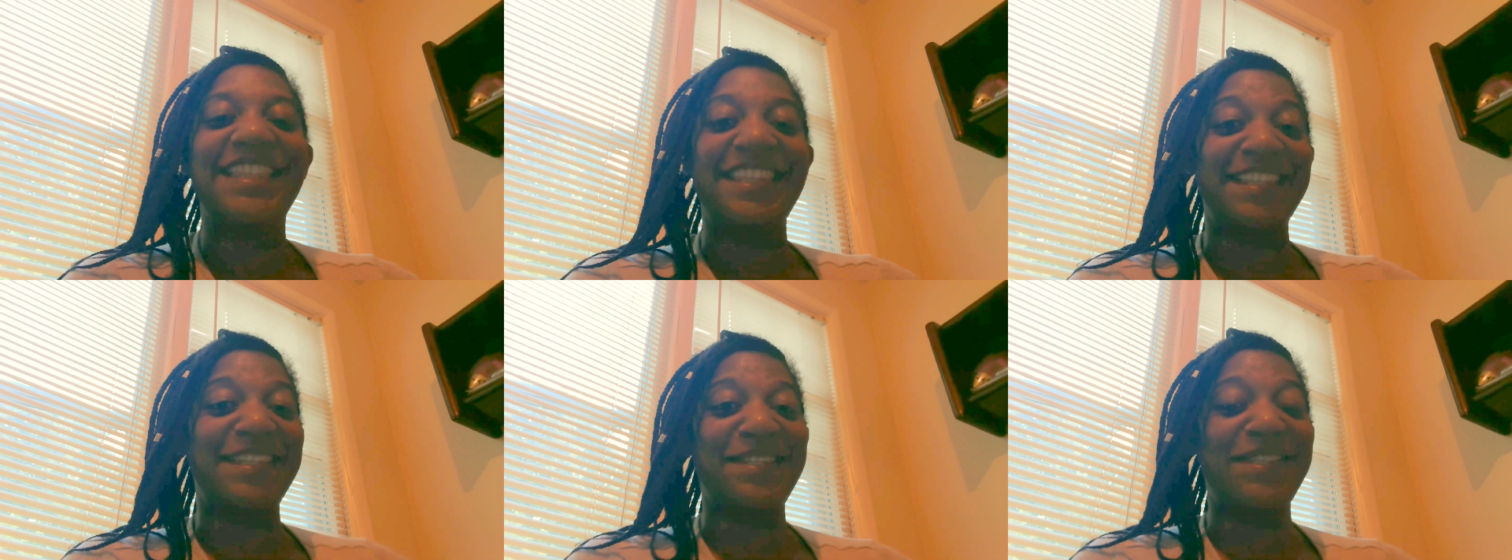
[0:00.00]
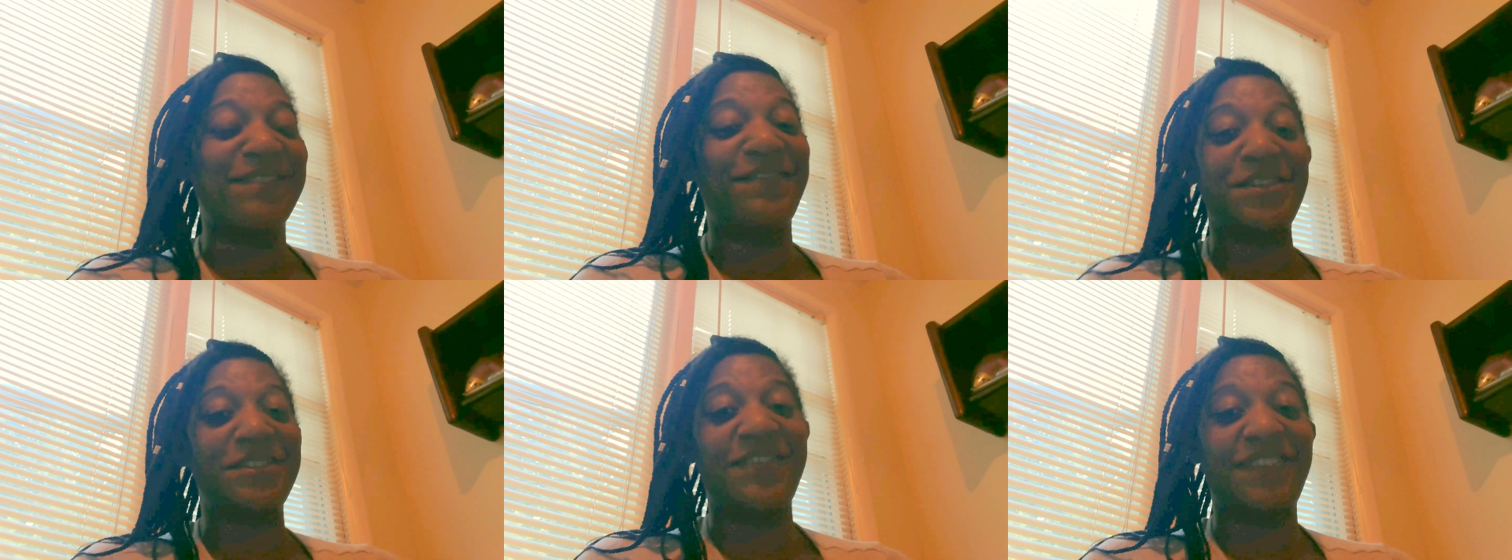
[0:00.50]
This is the
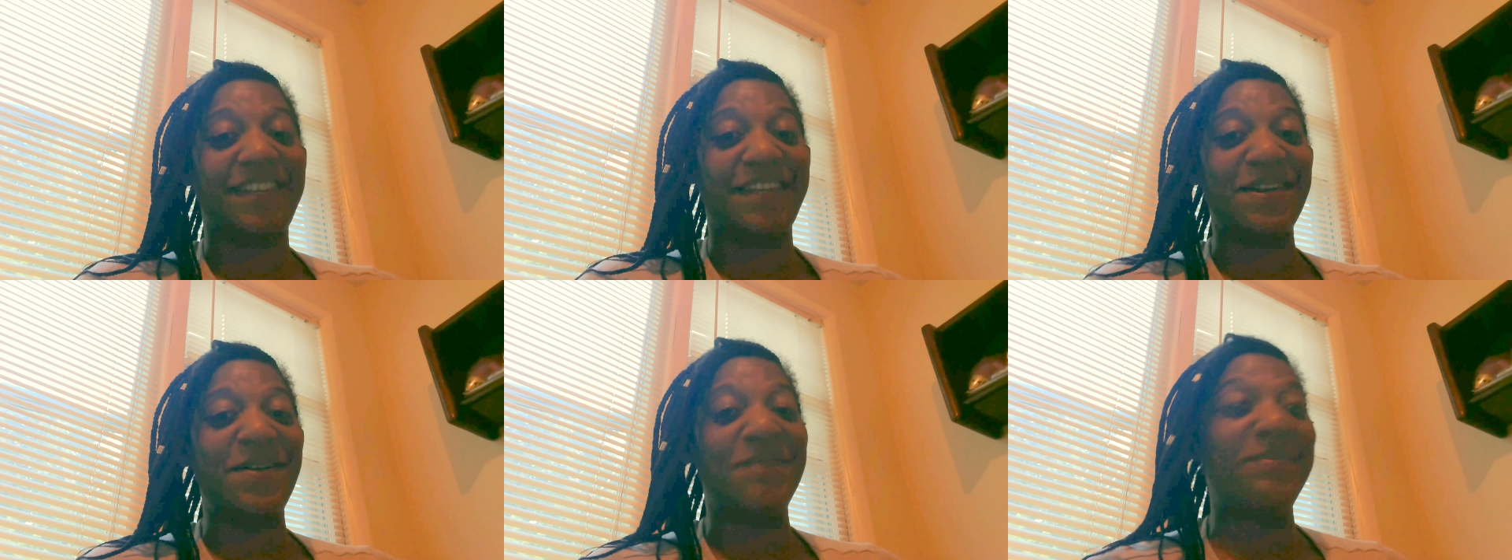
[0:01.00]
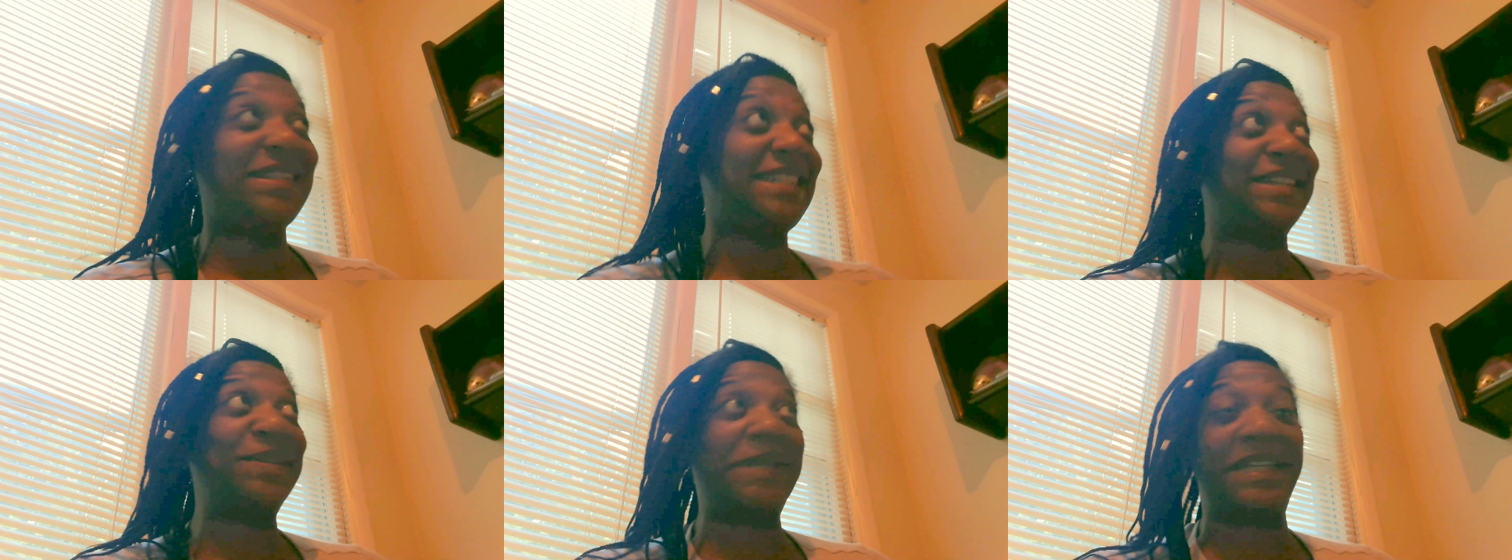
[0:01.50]
first video. I'm
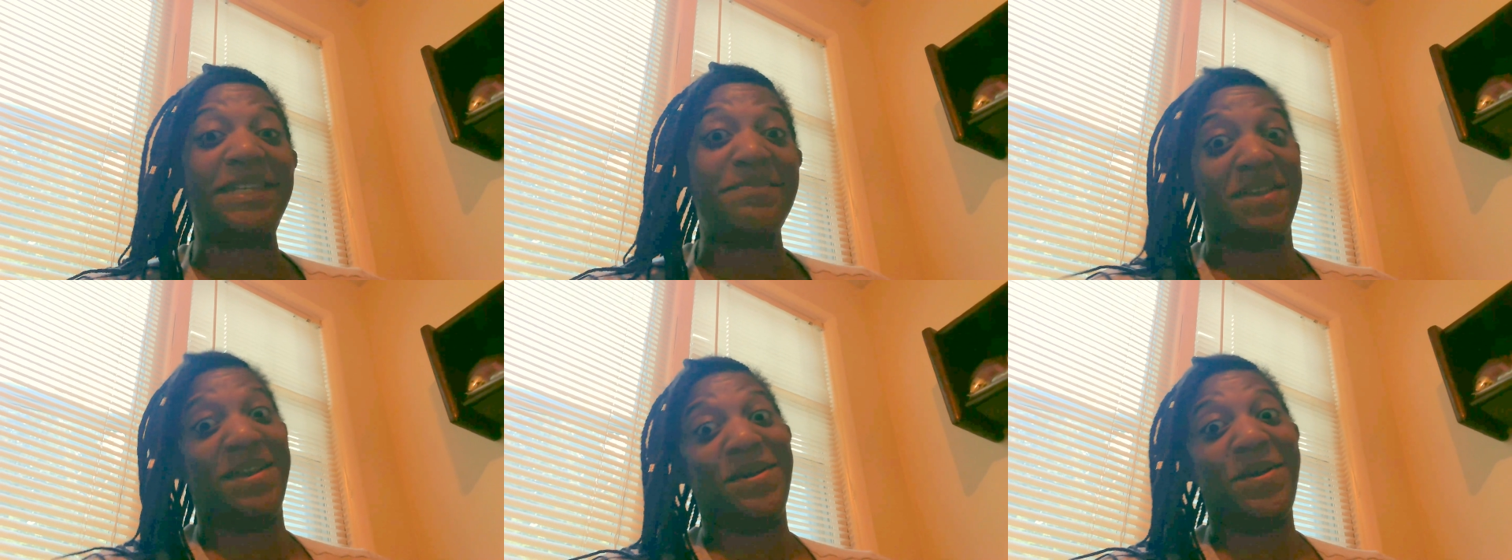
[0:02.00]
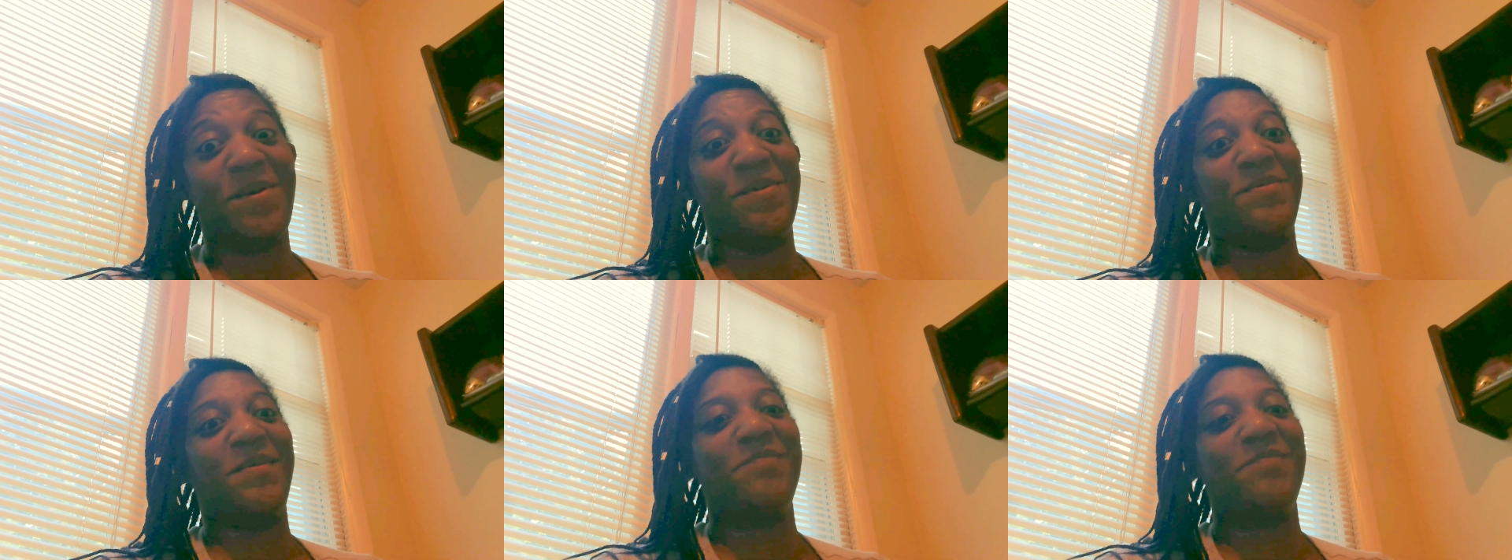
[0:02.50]
still in my home.